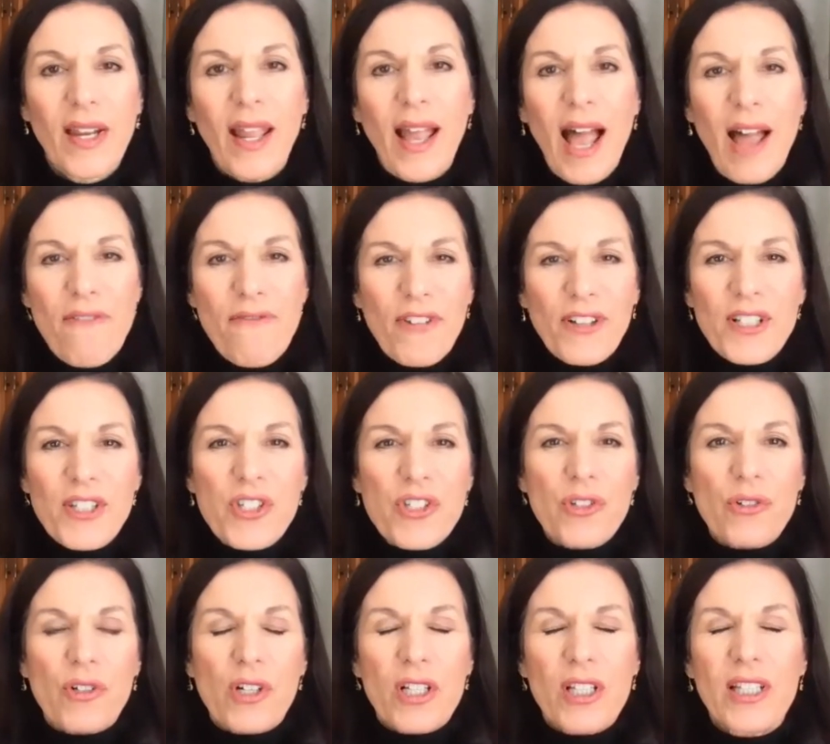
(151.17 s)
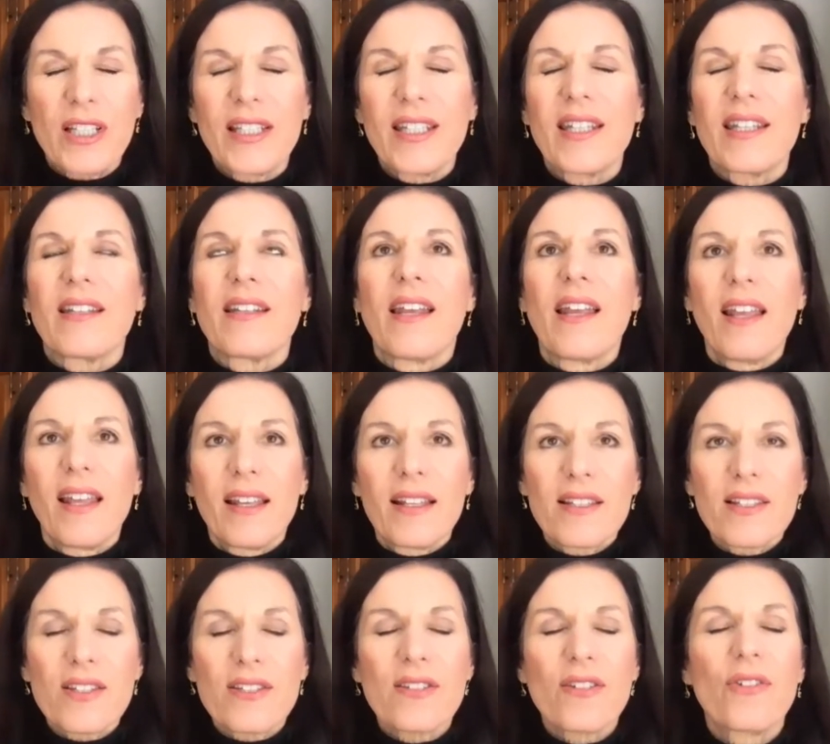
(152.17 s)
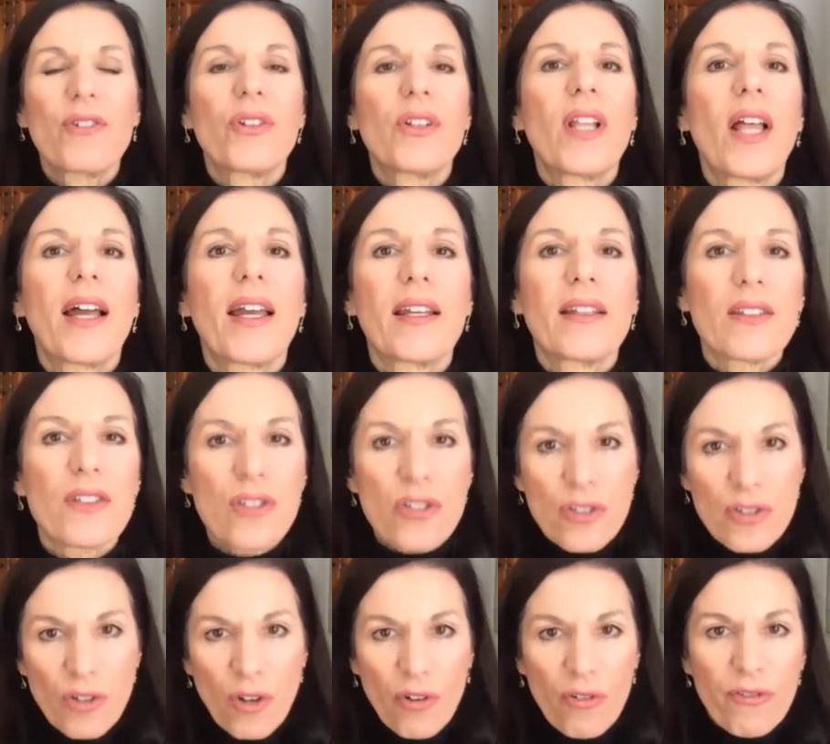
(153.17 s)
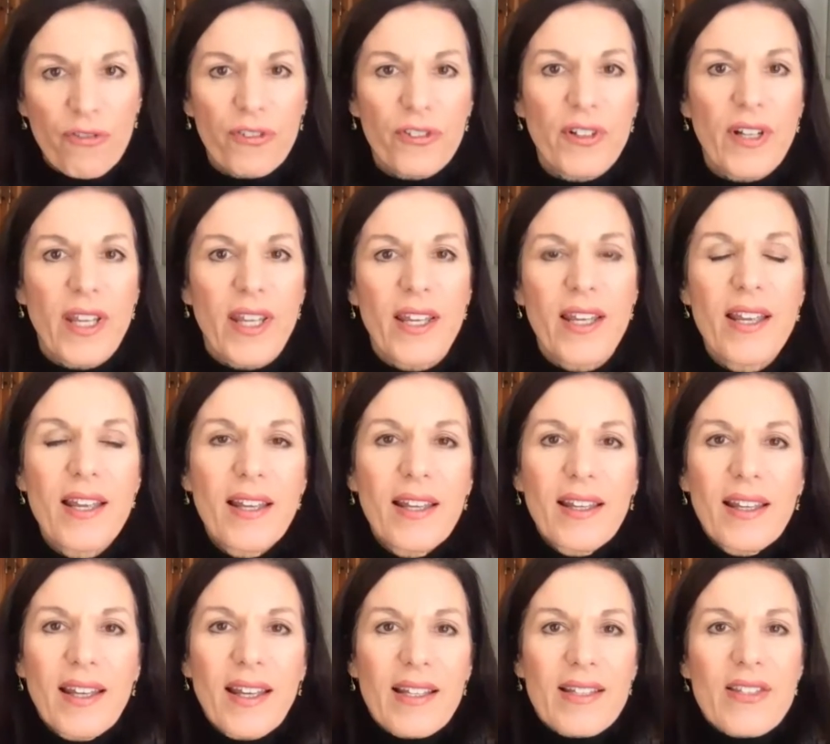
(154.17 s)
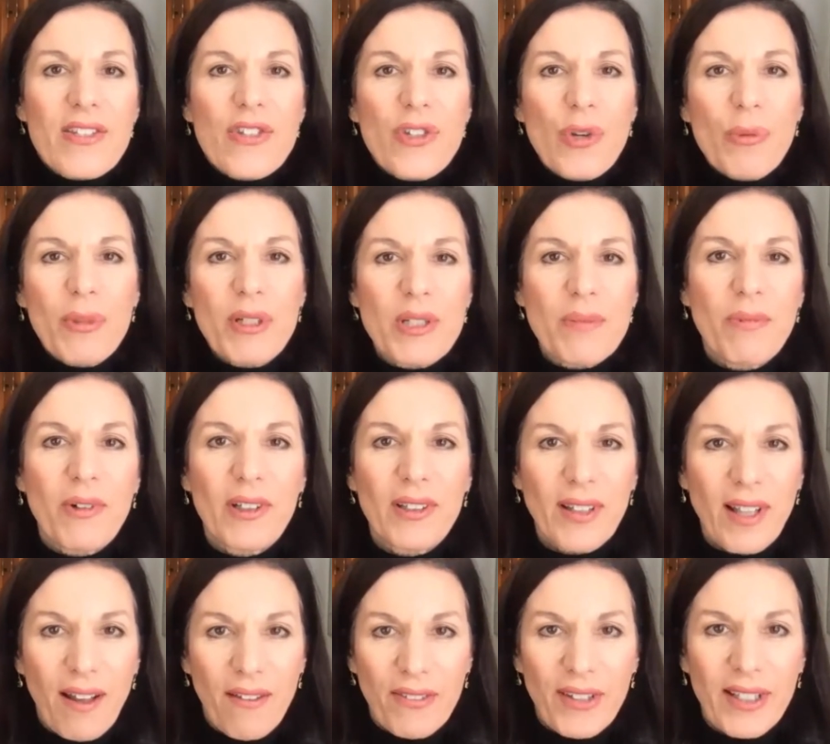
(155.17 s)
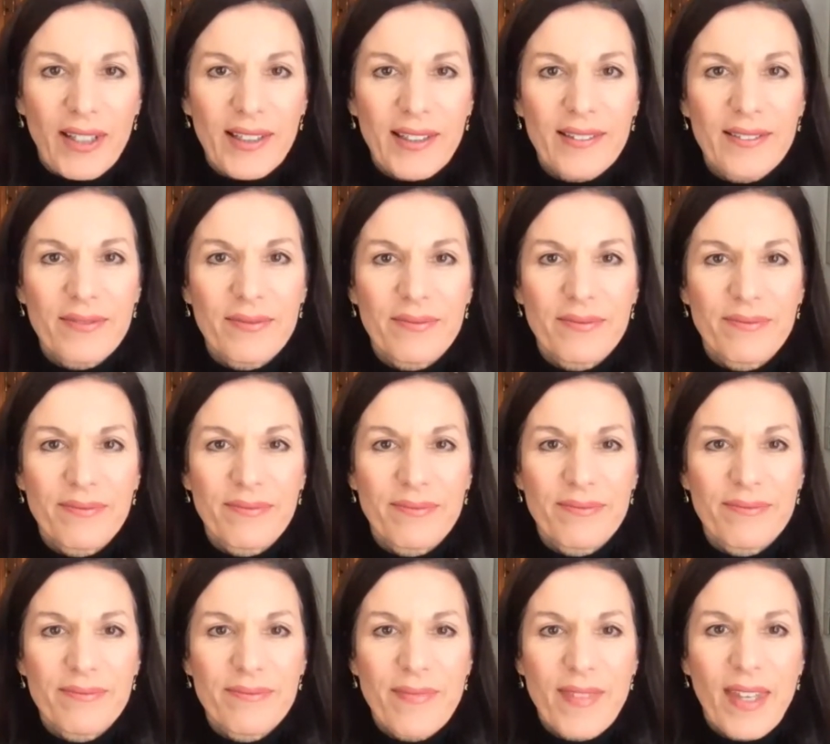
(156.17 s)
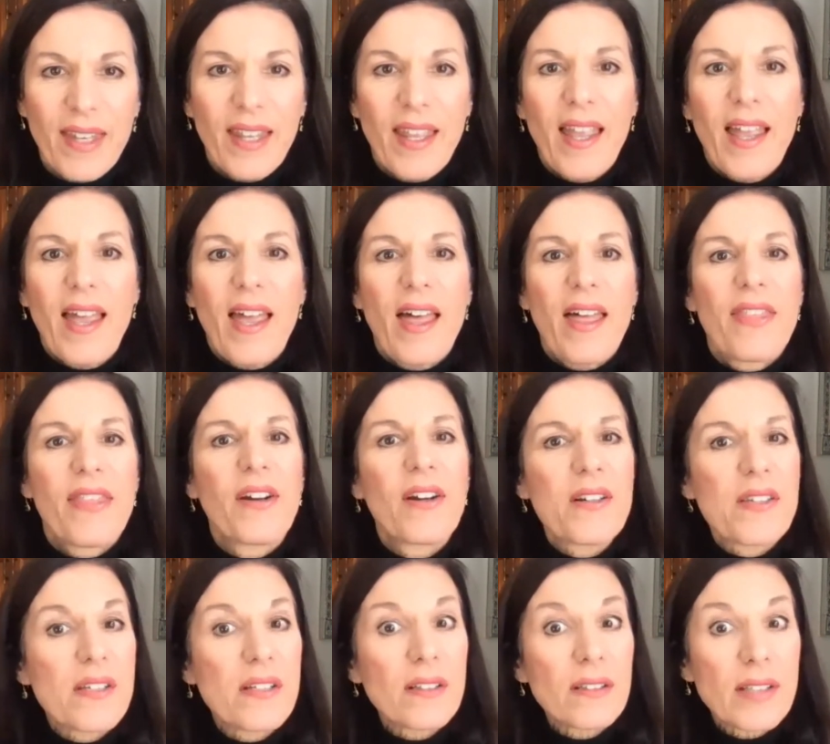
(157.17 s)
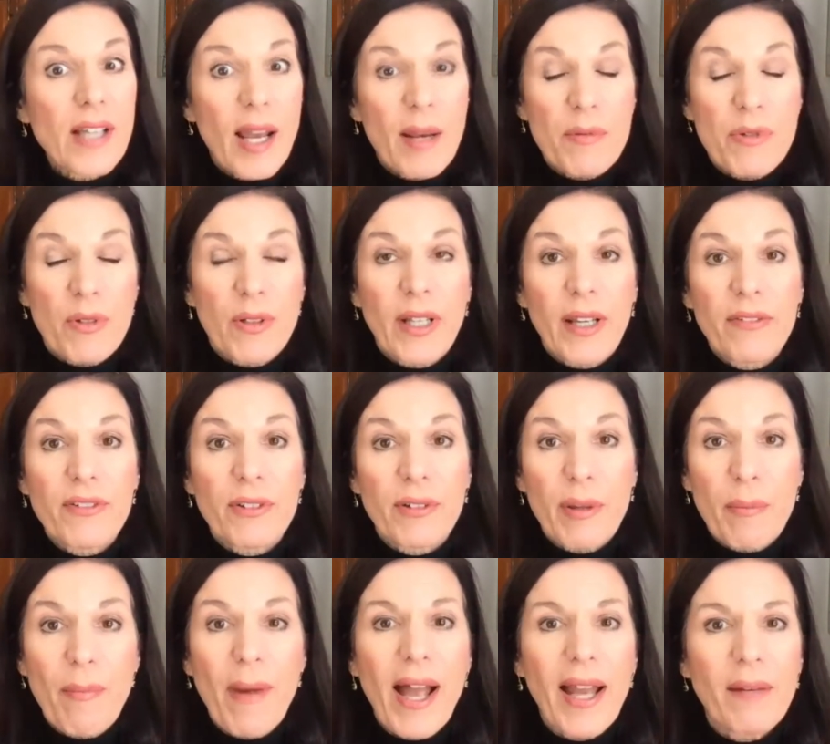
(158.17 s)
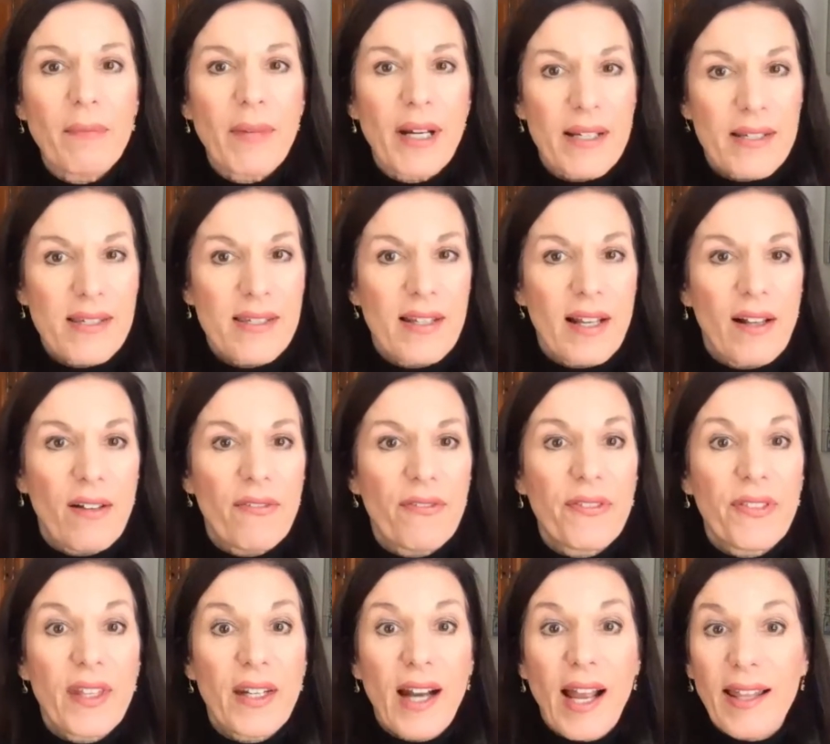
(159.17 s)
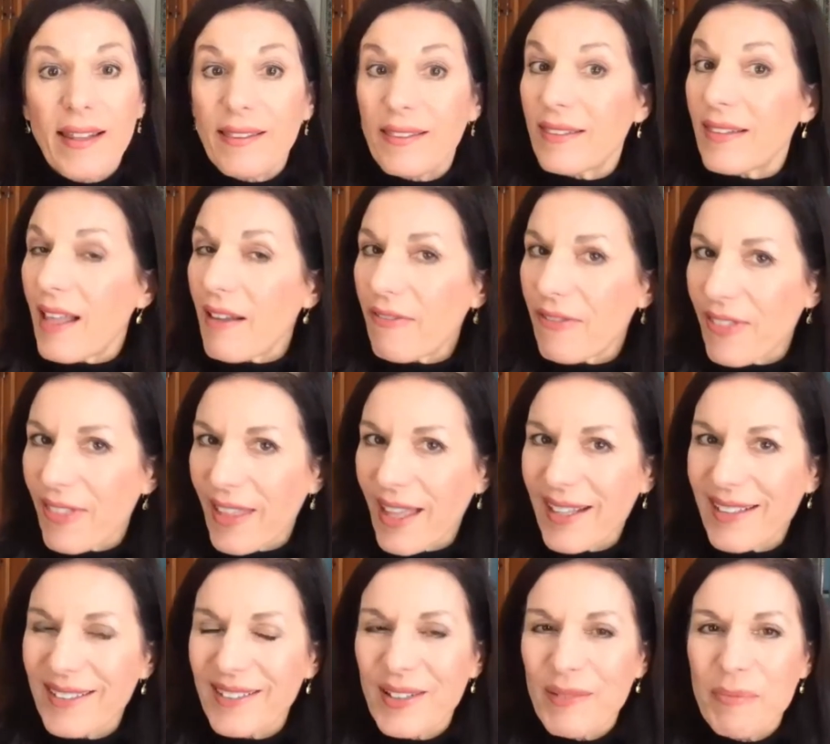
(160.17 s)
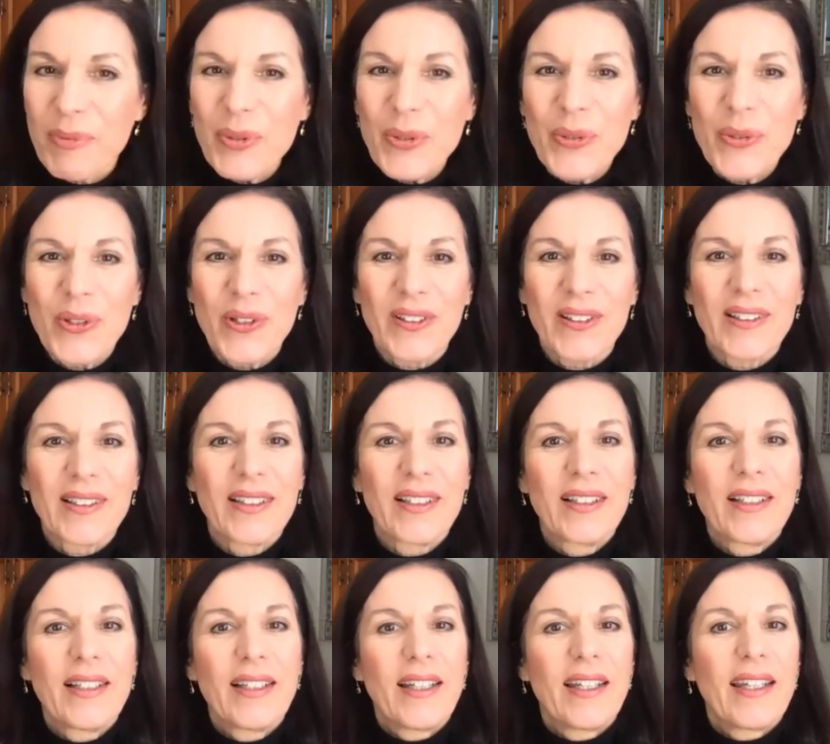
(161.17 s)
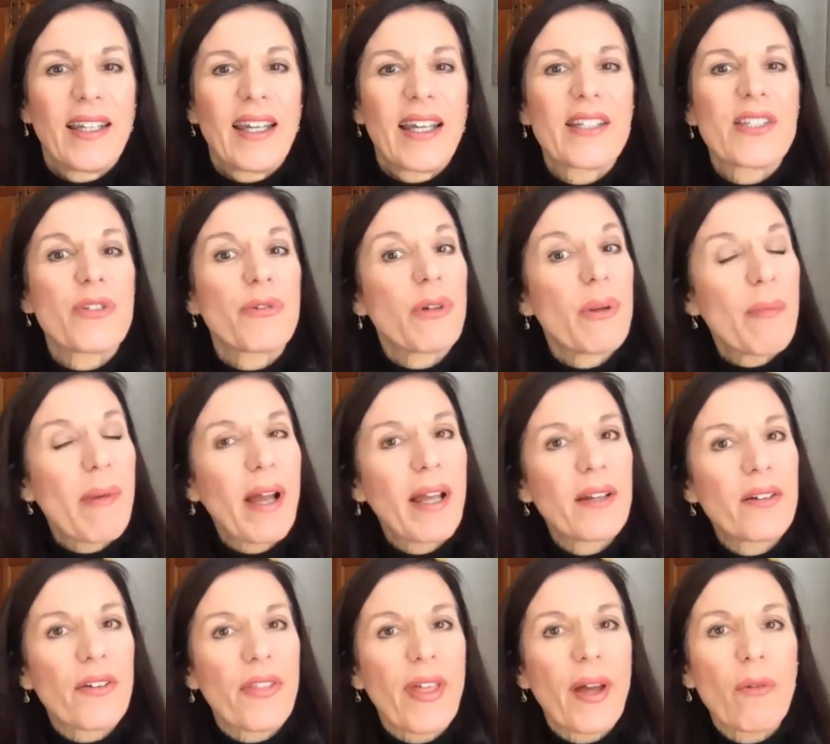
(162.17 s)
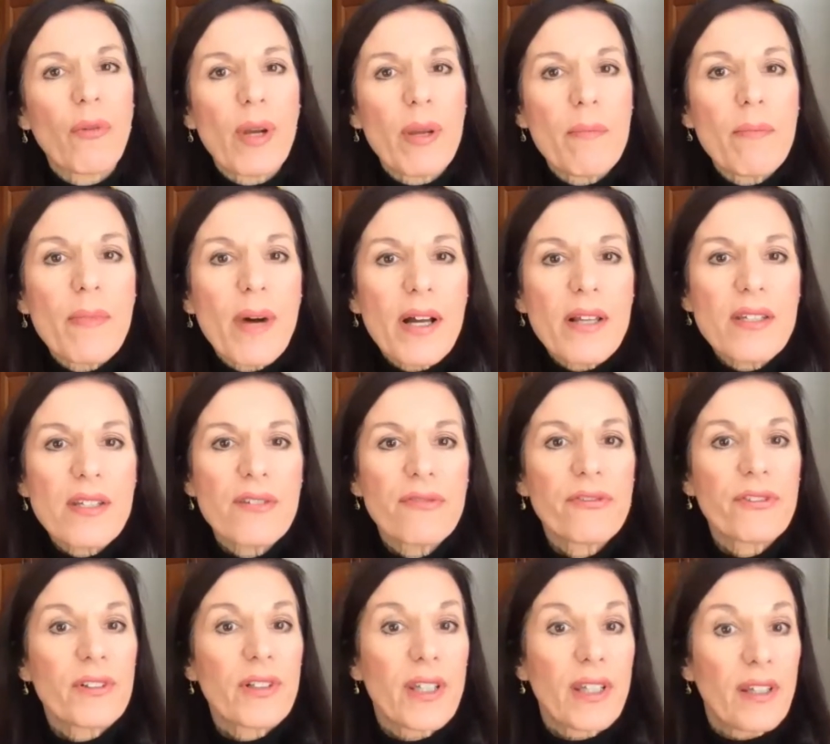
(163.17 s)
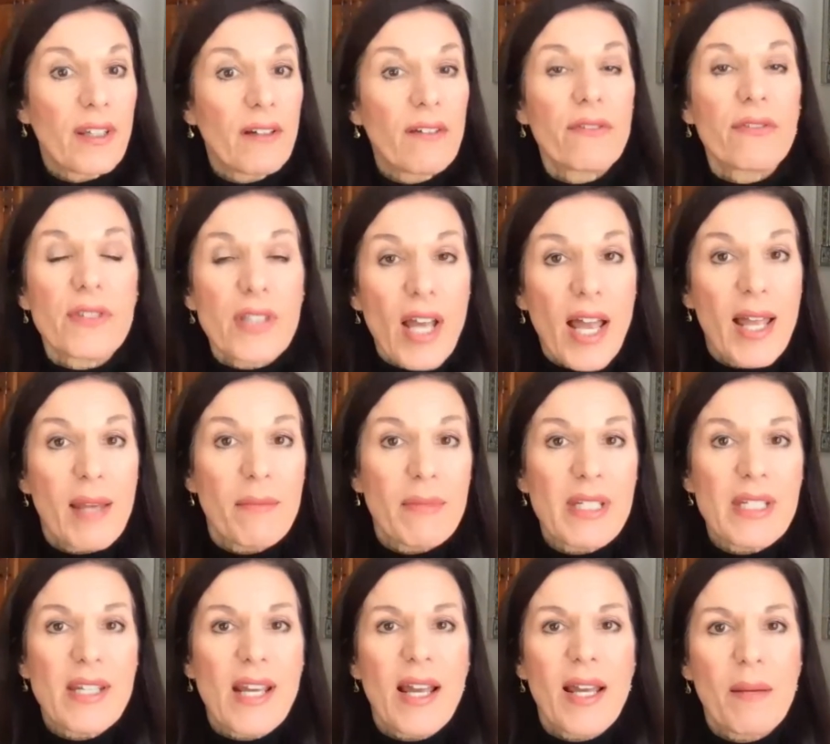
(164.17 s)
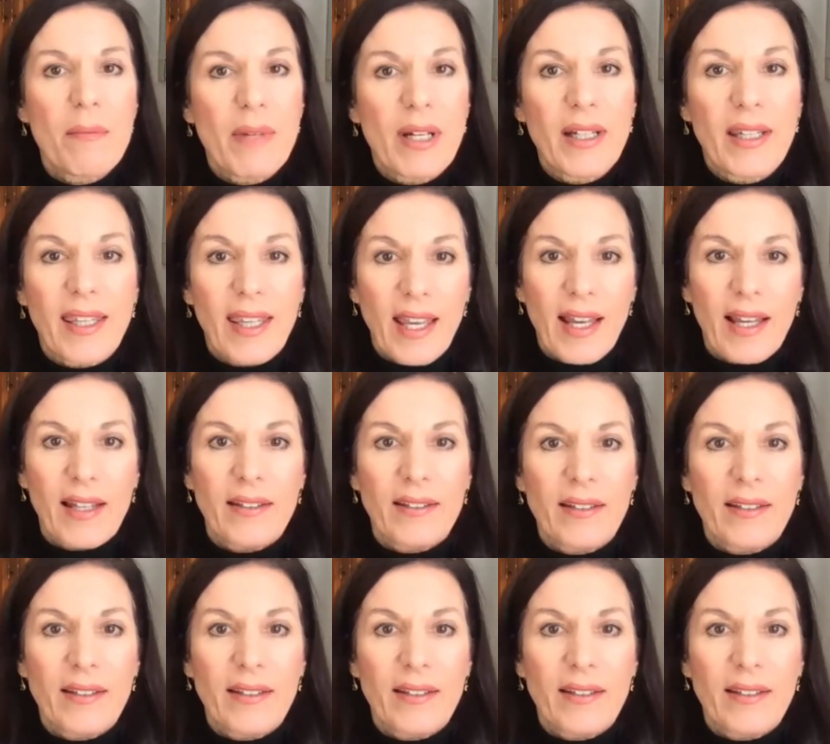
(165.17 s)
I felt so clean, so light, so free, and so much more loving. There are still times when I have to remind myself that I left that in the pool. It's a reminder that we must forgive time and time again.